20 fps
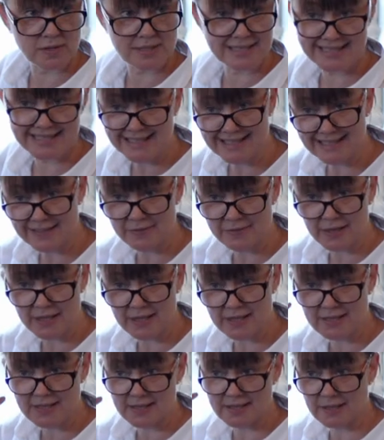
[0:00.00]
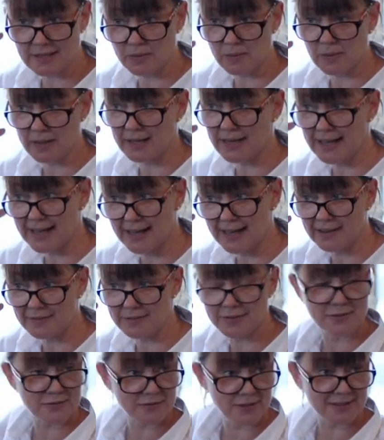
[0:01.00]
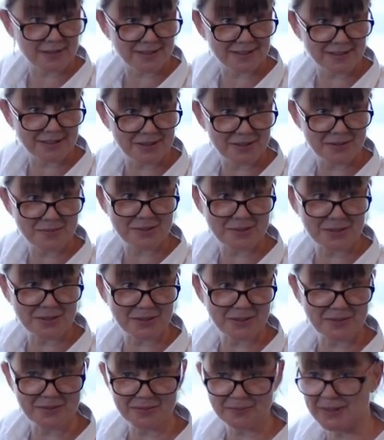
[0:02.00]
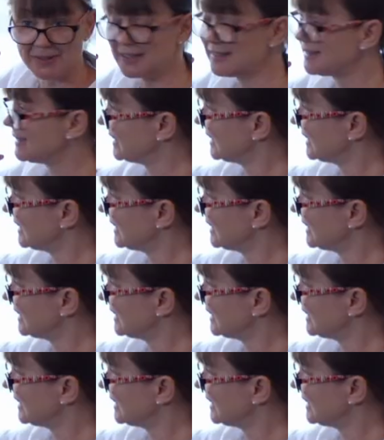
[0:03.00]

the teen phase, they didn't quite have the frontal lobe, you know, but...